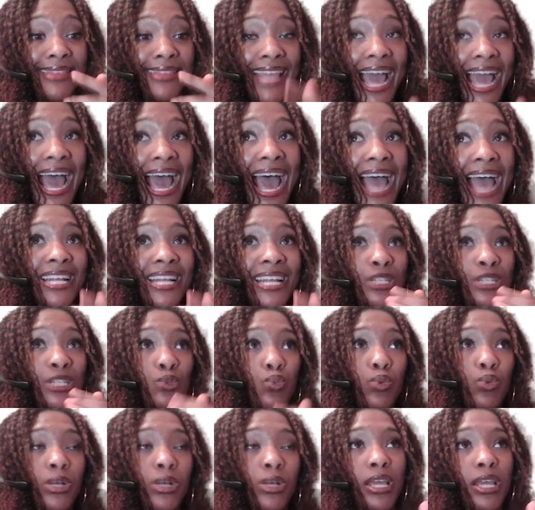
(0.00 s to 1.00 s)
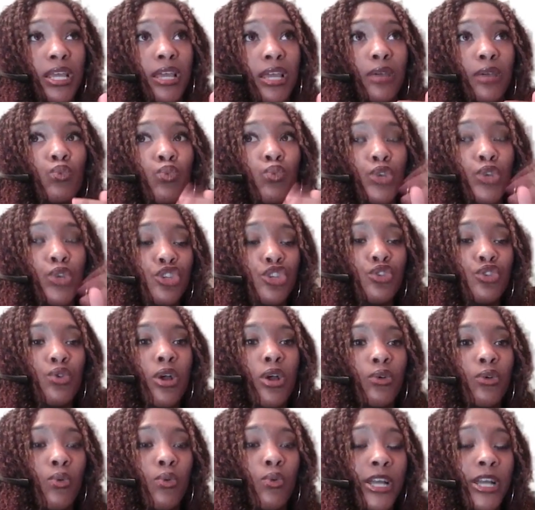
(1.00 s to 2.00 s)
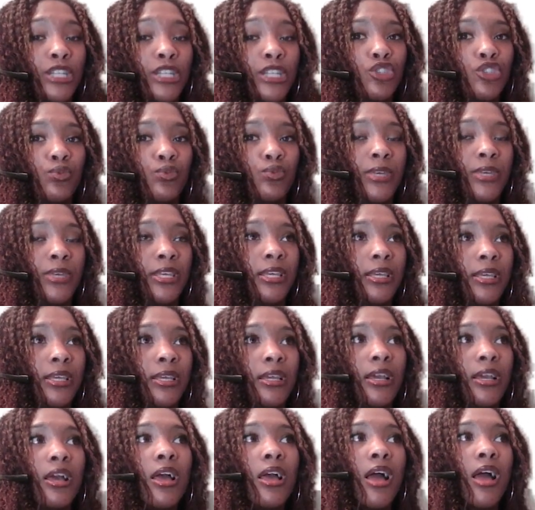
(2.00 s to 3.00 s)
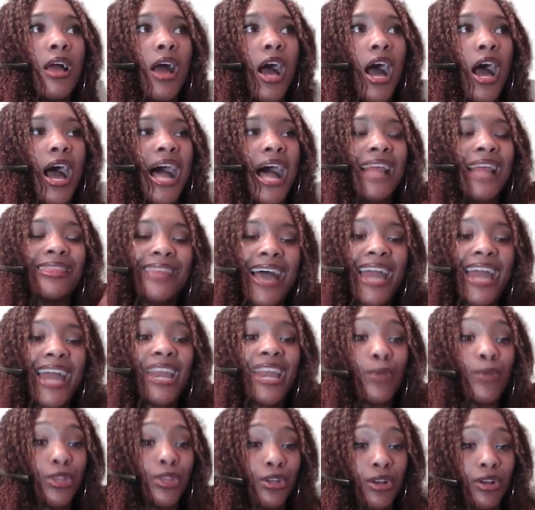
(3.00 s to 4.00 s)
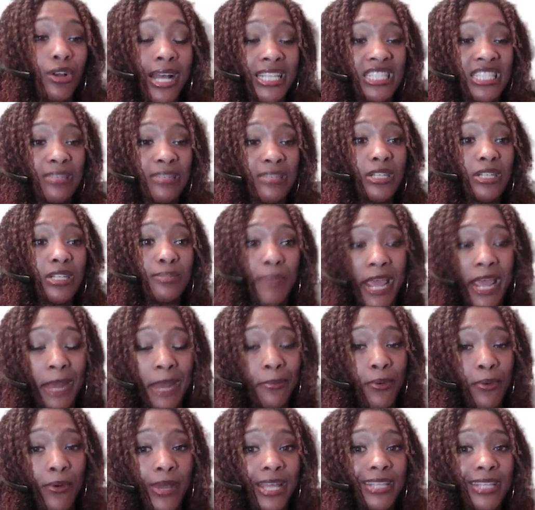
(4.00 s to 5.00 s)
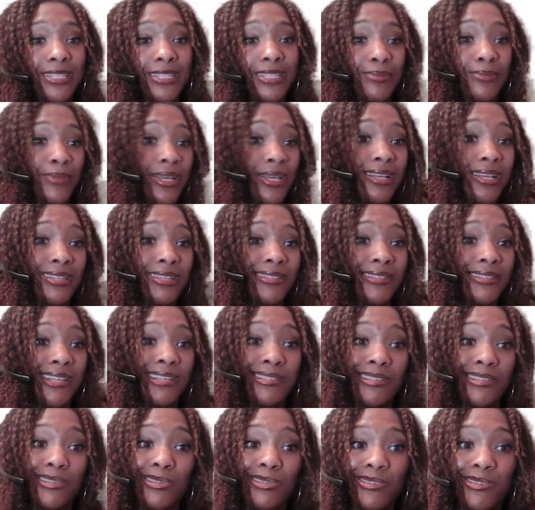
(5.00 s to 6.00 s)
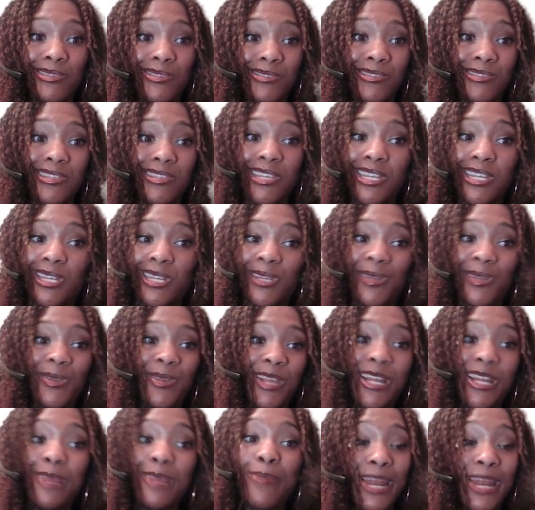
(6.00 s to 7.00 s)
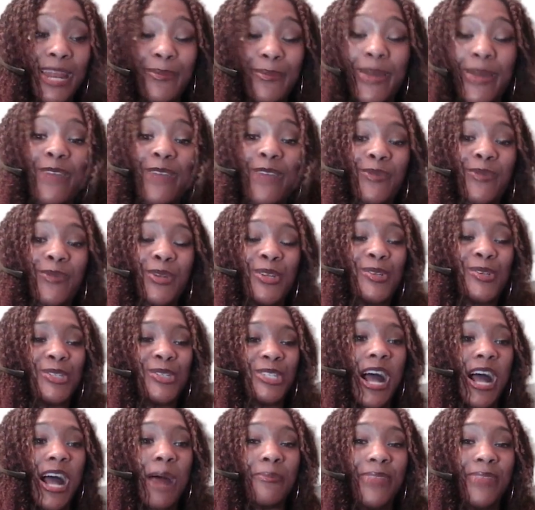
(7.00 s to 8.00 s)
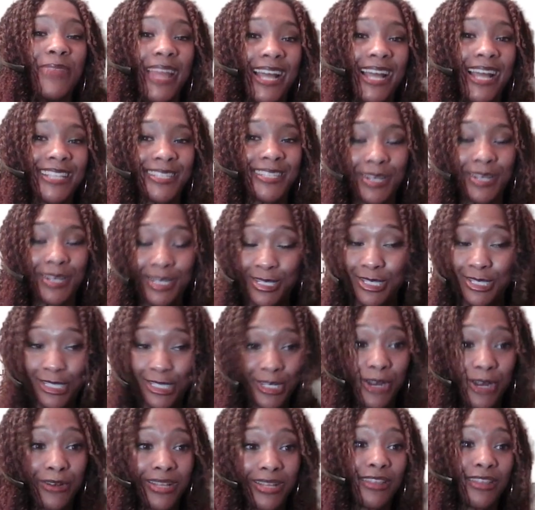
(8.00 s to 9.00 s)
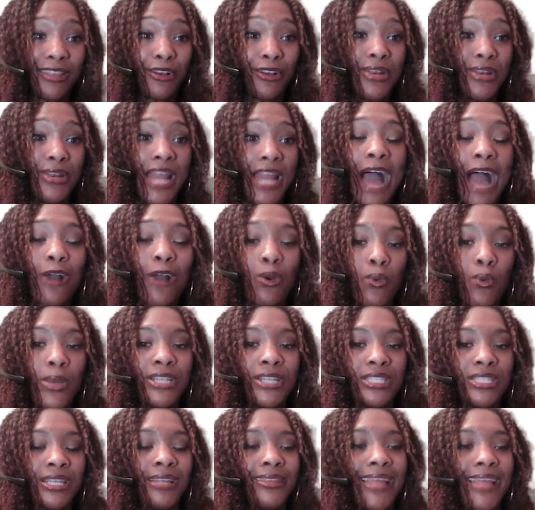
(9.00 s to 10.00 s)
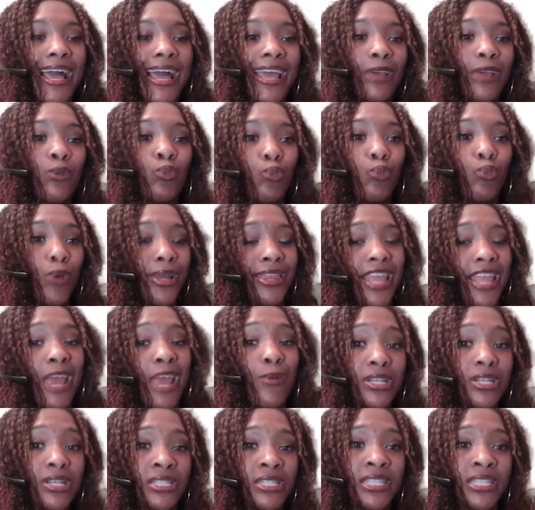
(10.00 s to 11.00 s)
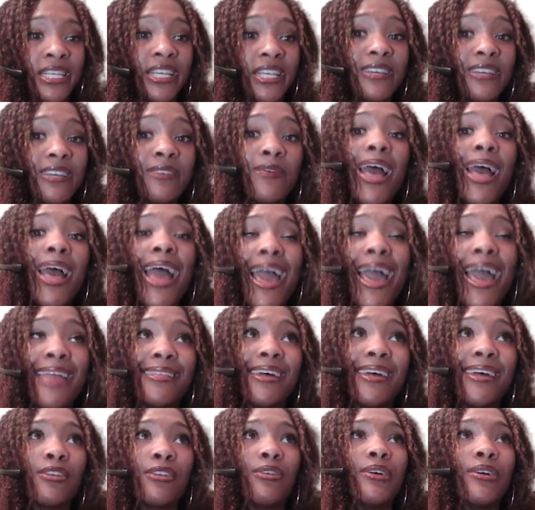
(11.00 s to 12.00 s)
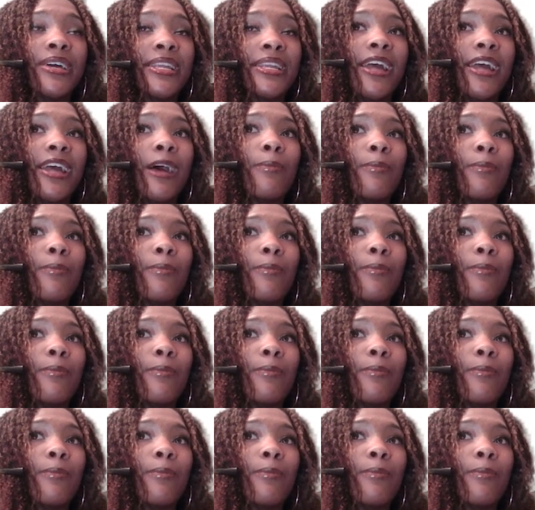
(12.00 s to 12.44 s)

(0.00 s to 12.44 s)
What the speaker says: that is really when you are going to be aligning with your customers' pain points, because as in anybody buying for a new shop, that's a concern that they're not going to like what they receive and that they'll end up